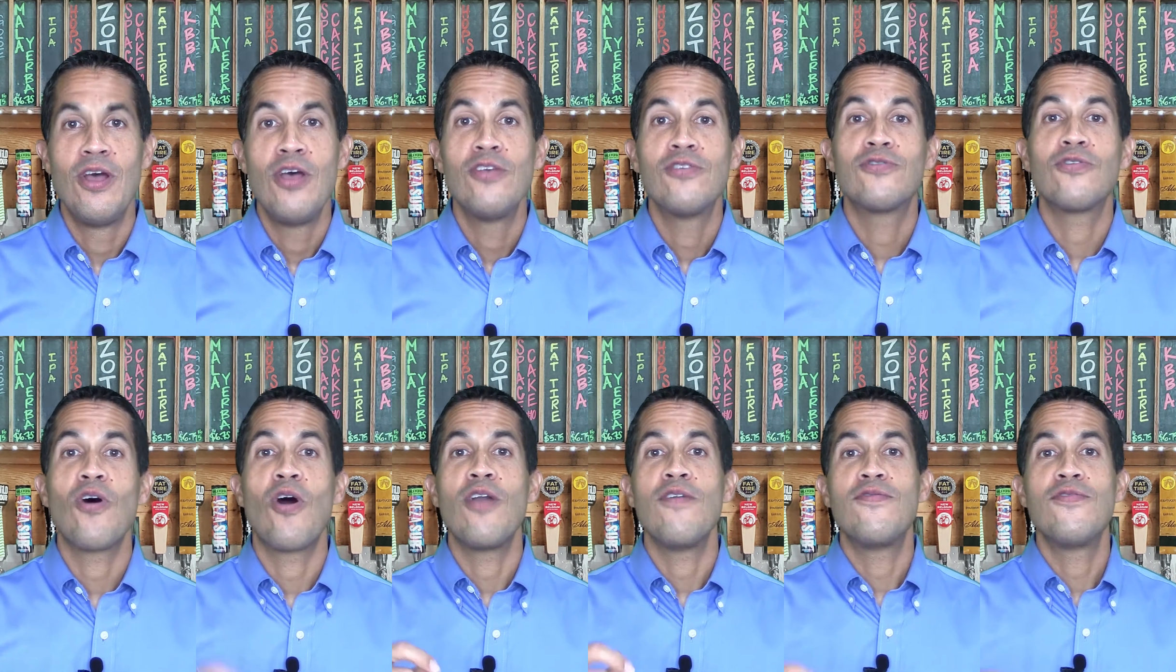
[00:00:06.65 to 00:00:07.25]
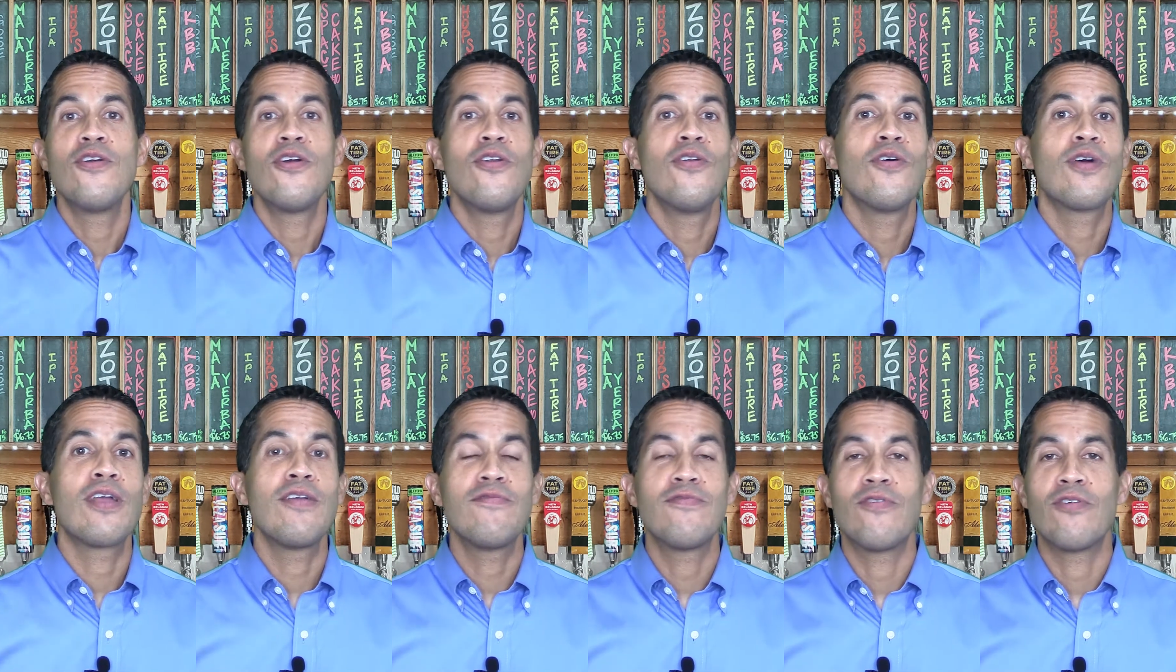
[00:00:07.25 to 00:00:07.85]
So if you're
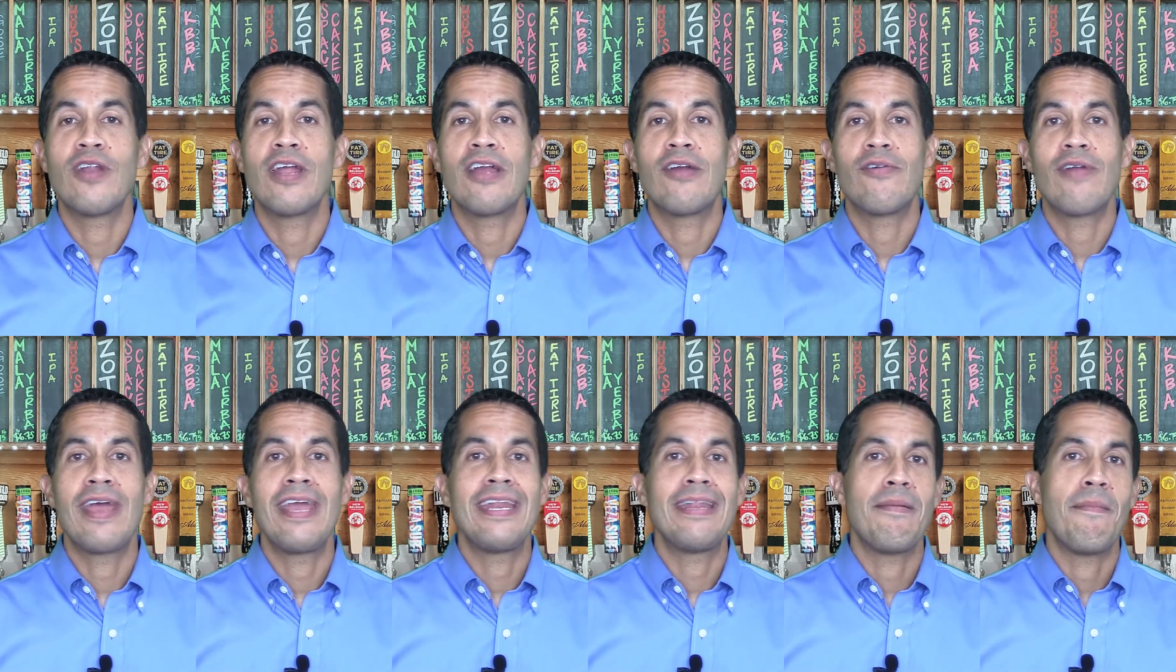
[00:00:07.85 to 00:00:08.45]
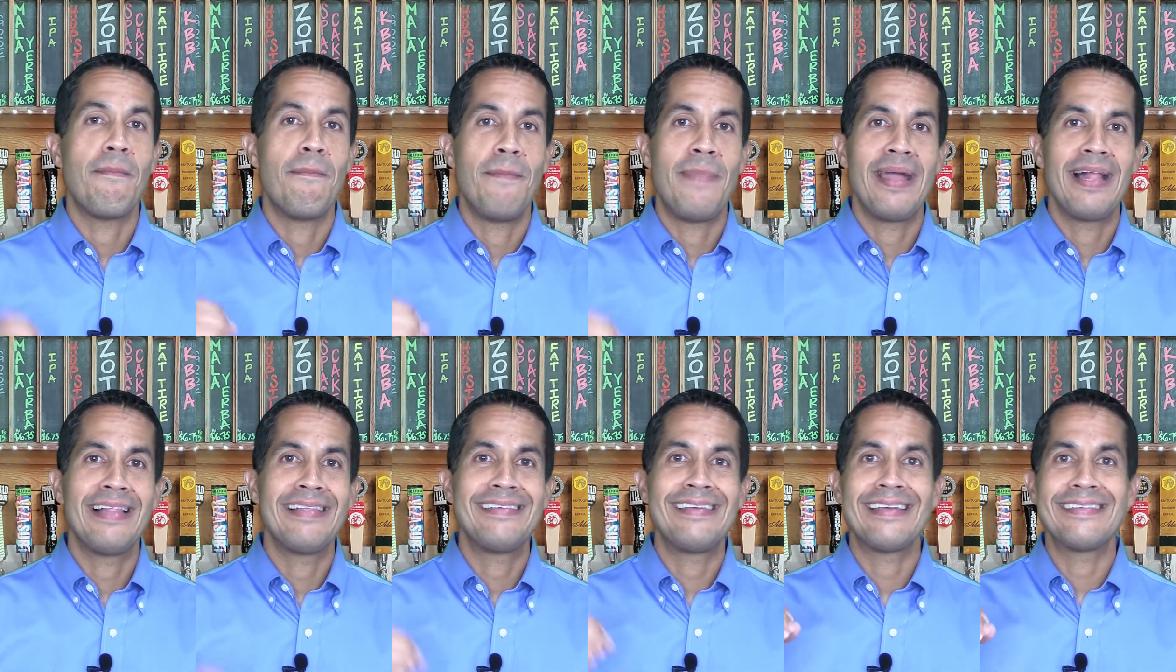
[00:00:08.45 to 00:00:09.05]
looking for a great
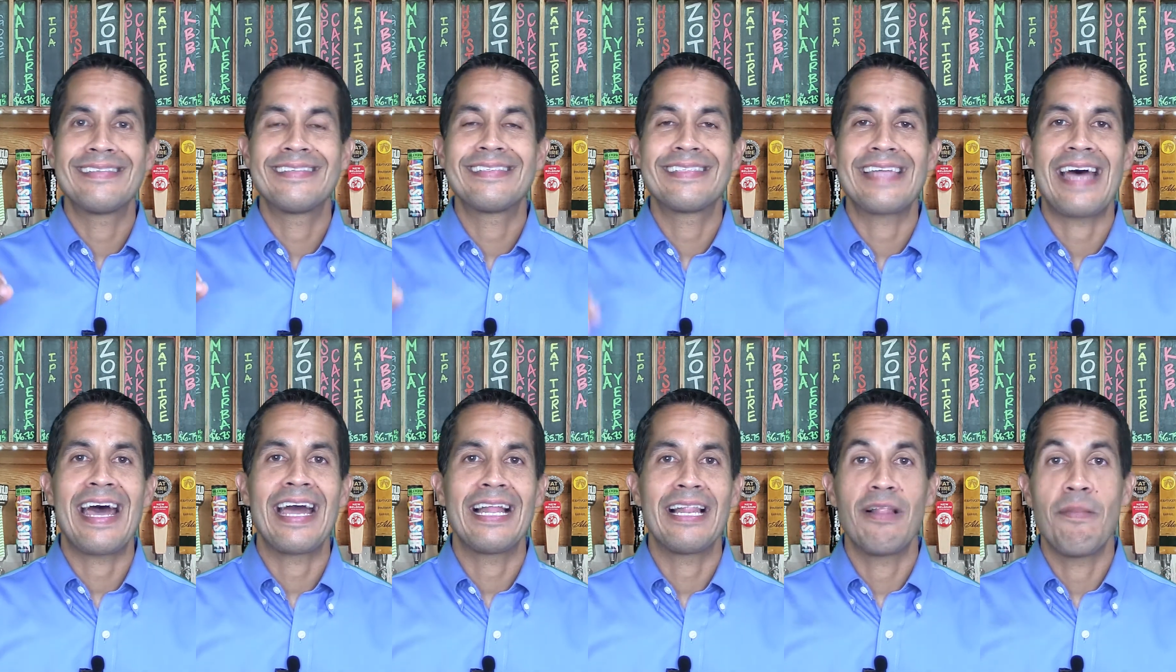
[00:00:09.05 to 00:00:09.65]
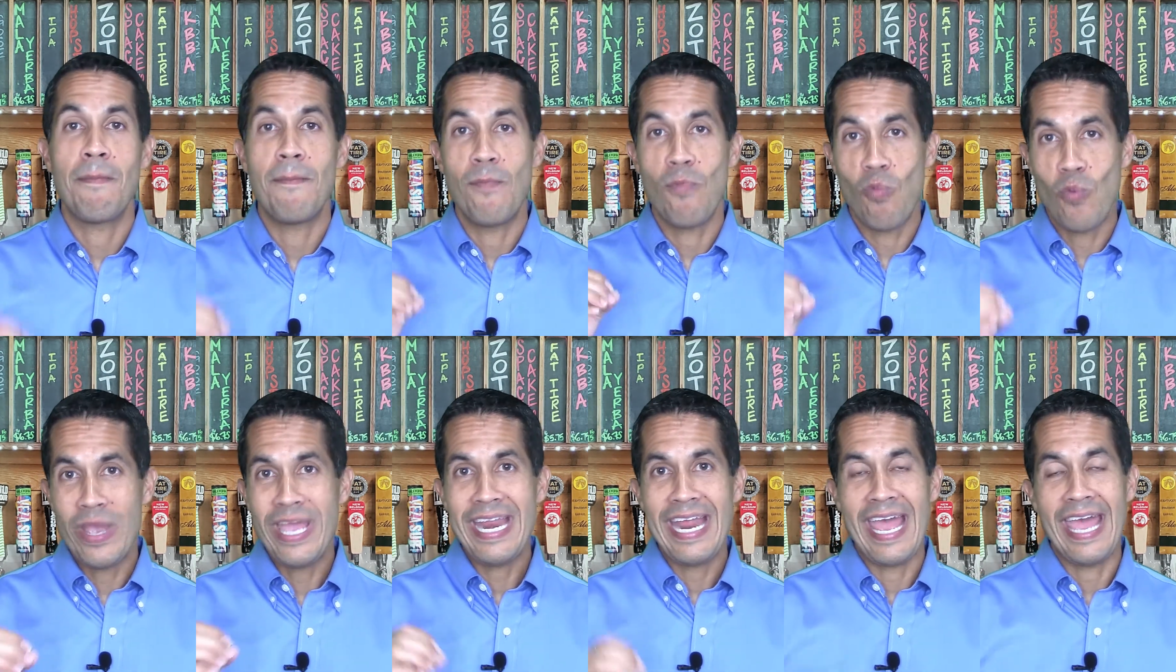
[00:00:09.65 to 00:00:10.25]
Belgian style
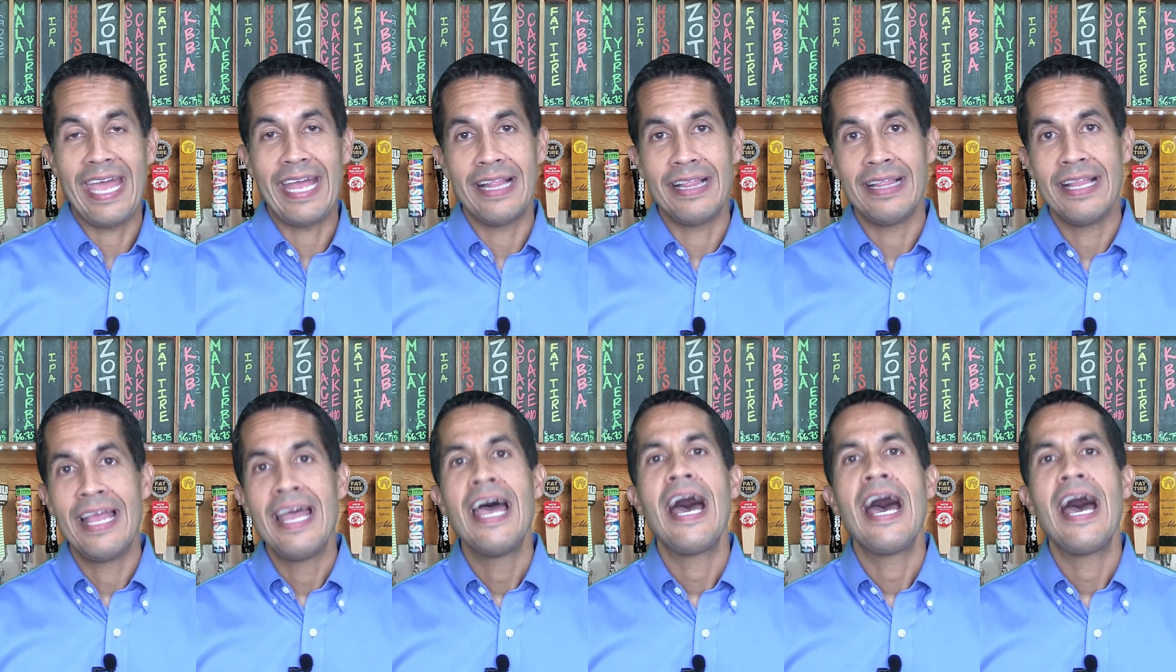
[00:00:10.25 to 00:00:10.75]
wheat ale